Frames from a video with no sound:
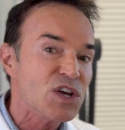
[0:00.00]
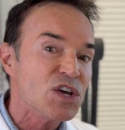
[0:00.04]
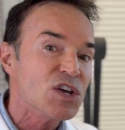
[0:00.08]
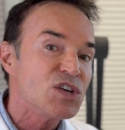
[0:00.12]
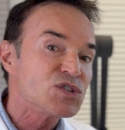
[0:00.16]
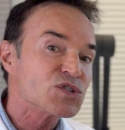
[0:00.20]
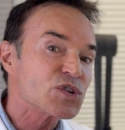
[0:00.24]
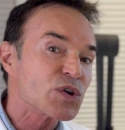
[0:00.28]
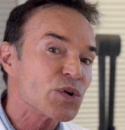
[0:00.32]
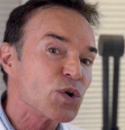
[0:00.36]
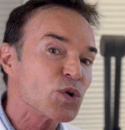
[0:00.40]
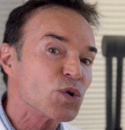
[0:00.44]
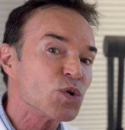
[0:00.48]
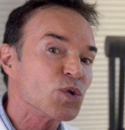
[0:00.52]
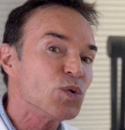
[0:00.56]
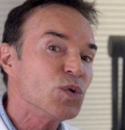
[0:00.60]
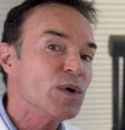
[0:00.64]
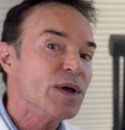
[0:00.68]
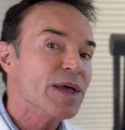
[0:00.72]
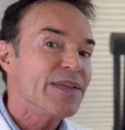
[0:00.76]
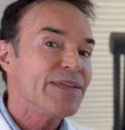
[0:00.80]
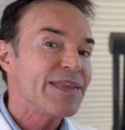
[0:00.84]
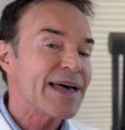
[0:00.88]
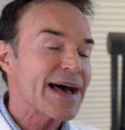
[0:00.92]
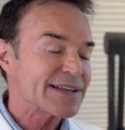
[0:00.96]
So
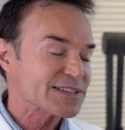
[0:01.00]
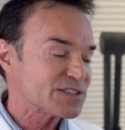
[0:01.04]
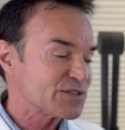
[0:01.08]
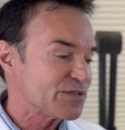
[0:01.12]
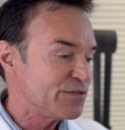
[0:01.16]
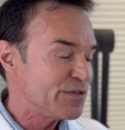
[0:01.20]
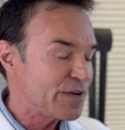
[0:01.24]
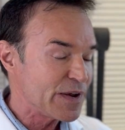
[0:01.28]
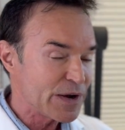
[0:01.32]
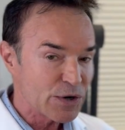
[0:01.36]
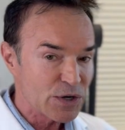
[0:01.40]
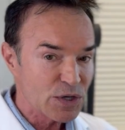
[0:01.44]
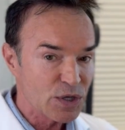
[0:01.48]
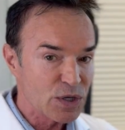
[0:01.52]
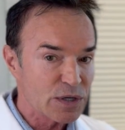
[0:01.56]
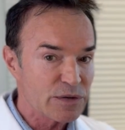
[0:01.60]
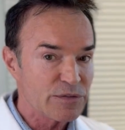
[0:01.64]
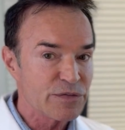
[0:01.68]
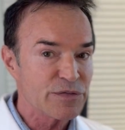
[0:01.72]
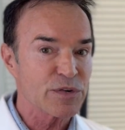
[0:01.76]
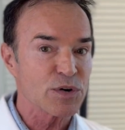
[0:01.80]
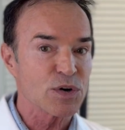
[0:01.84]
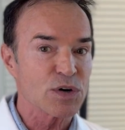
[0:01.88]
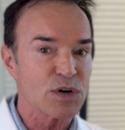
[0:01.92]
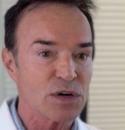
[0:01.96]
that's very good
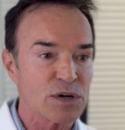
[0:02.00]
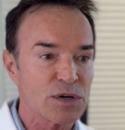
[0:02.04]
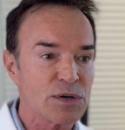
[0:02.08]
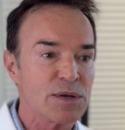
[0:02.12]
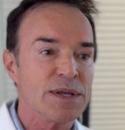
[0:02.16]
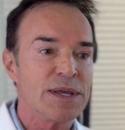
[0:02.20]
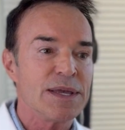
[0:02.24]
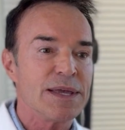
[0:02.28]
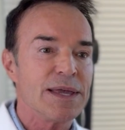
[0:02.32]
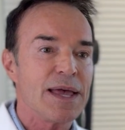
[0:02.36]
for